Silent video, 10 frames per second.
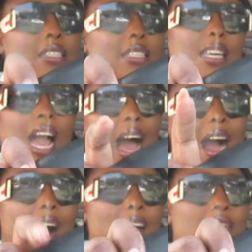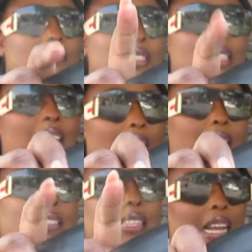yeah,
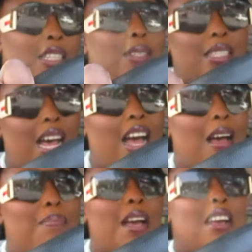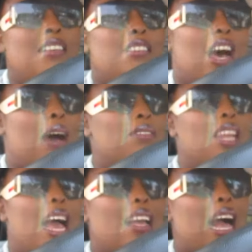that's what's up. So I was
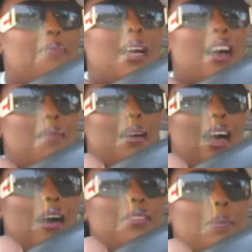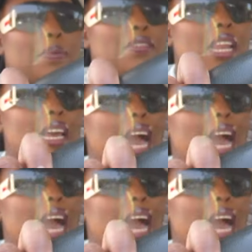like, I was supposed to